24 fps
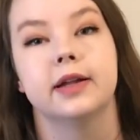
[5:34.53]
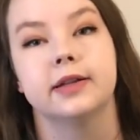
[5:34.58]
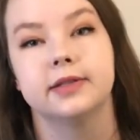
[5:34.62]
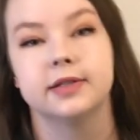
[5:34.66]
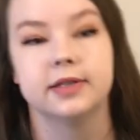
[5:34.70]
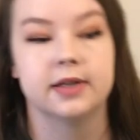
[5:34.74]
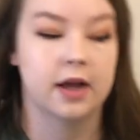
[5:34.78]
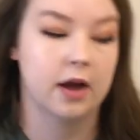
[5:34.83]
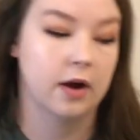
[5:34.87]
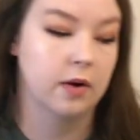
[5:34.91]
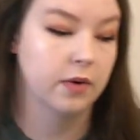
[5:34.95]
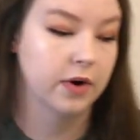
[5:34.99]
It
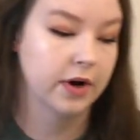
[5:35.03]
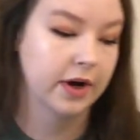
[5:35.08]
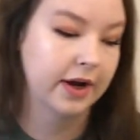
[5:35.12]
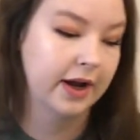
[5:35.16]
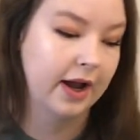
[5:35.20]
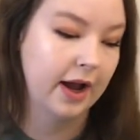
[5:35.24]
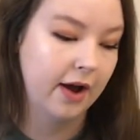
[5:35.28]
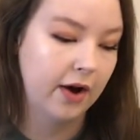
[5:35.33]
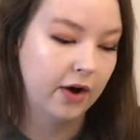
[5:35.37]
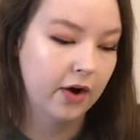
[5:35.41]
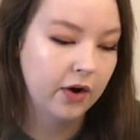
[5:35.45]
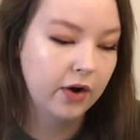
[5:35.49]
did not work
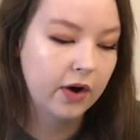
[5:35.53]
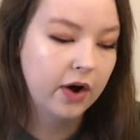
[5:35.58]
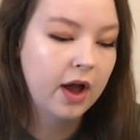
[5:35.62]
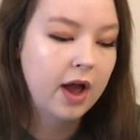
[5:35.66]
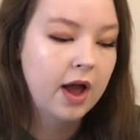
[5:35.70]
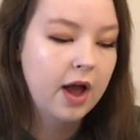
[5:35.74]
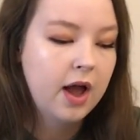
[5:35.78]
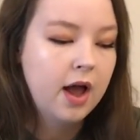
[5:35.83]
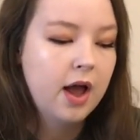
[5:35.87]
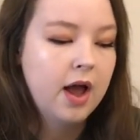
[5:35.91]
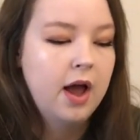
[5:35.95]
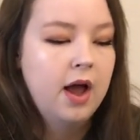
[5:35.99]
out.
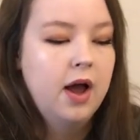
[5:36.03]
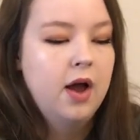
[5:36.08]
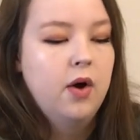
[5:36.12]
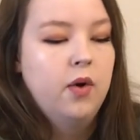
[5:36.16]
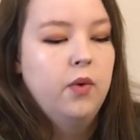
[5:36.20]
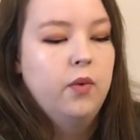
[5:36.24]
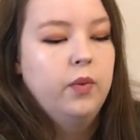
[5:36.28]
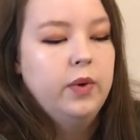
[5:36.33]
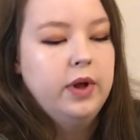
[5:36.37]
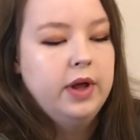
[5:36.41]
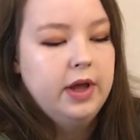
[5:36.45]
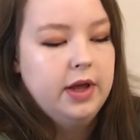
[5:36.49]

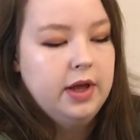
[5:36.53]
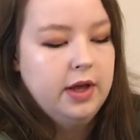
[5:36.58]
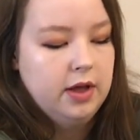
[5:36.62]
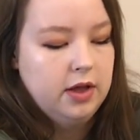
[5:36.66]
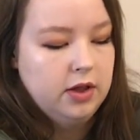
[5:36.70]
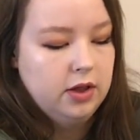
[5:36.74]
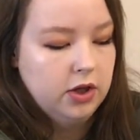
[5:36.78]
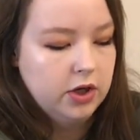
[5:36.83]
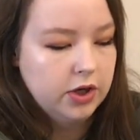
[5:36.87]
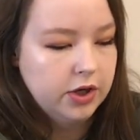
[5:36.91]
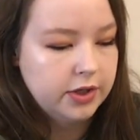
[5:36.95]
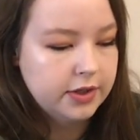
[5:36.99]
We
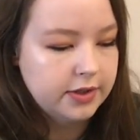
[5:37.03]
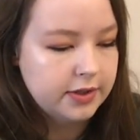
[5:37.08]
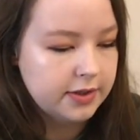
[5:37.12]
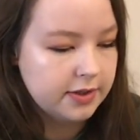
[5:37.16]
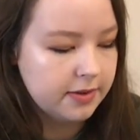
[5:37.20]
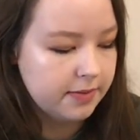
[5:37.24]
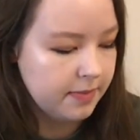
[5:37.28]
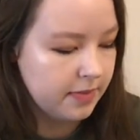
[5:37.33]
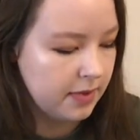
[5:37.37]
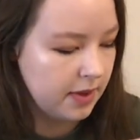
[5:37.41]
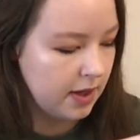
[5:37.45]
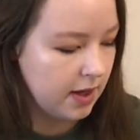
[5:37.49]
learned
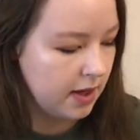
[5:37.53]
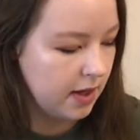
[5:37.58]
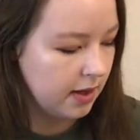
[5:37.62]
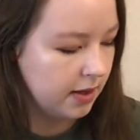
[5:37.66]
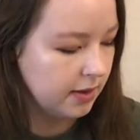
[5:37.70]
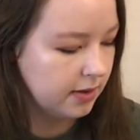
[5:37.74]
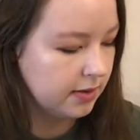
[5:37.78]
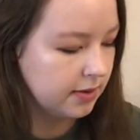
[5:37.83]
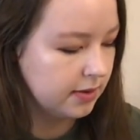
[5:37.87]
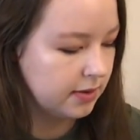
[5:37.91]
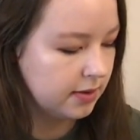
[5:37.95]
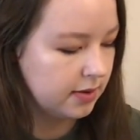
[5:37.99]
some
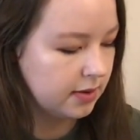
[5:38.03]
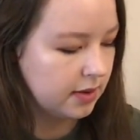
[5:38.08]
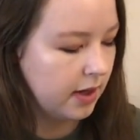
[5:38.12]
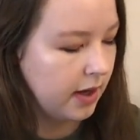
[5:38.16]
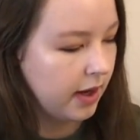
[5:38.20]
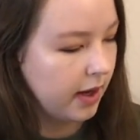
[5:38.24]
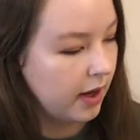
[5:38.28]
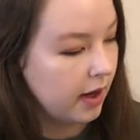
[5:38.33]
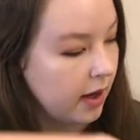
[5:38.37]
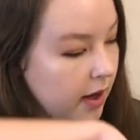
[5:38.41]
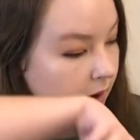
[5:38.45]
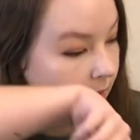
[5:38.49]
things
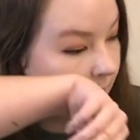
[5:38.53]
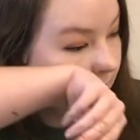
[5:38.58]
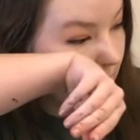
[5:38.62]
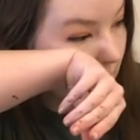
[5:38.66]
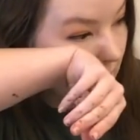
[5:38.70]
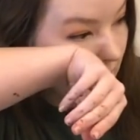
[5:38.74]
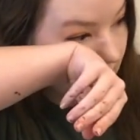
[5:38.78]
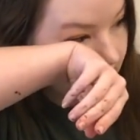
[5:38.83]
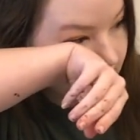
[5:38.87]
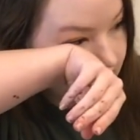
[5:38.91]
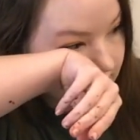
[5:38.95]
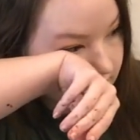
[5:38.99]
and we
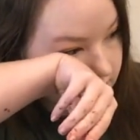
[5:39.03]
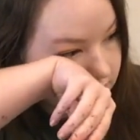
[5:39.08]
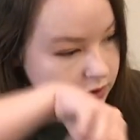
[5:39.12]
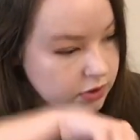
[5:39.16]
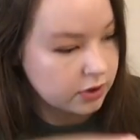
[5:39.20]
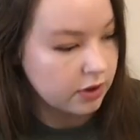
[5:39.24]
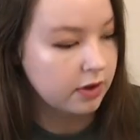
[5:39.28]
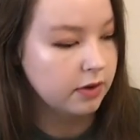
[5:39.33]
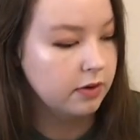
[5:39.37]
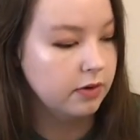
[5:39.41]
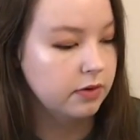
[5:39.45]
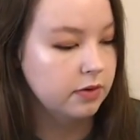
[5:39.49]
had some
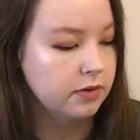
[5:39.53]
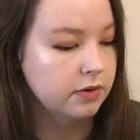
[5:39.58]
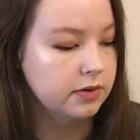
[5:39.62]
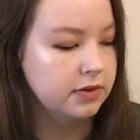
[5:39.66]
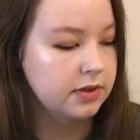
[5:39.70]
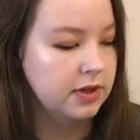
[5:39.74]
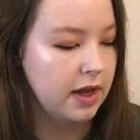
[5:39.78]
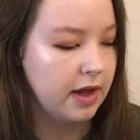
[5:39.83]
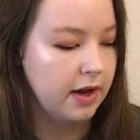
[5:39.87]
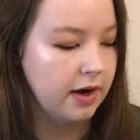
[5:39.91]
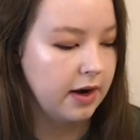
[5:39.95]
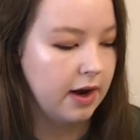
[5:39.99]

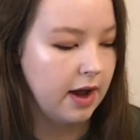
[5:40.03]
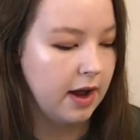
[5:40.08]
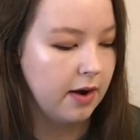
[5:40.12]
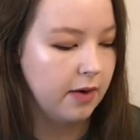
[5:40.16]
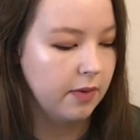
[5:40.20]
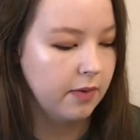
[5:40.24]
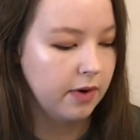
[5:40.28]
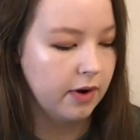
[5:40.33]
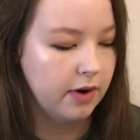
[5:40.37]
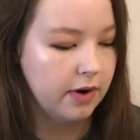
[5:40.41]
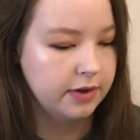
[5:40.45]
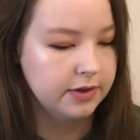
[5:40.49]
struggles, and
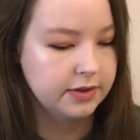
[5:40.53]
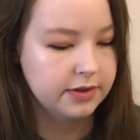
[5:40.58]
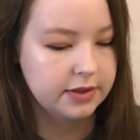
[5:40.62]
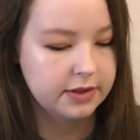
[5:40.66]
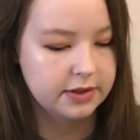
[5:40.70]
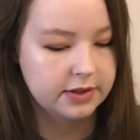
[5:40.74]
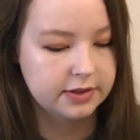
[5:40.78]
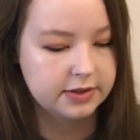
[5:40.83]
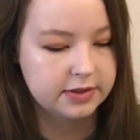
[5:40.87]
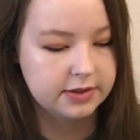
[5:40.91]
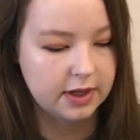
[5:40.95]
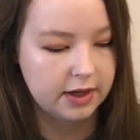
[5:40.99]
now we're on to
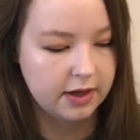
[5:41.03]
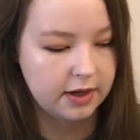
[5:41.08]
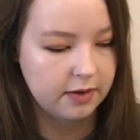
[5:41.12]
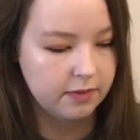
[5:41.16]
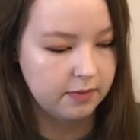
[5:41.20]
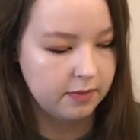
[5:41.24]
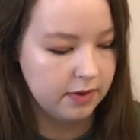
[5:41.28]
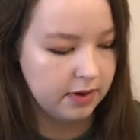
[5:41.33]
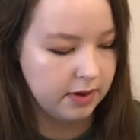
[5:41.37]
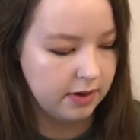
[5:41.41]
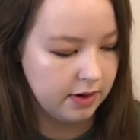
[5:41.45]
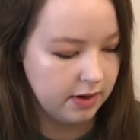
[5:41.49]
the
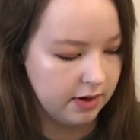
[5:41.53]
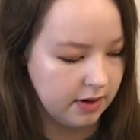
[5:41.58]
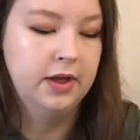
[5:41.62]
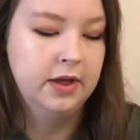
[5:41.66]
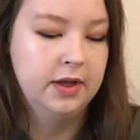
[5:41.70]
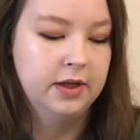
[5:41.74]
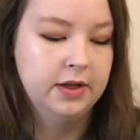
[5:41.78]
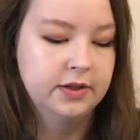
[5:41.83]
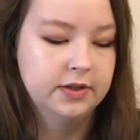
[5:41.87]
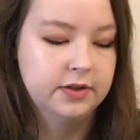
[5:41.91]
second one.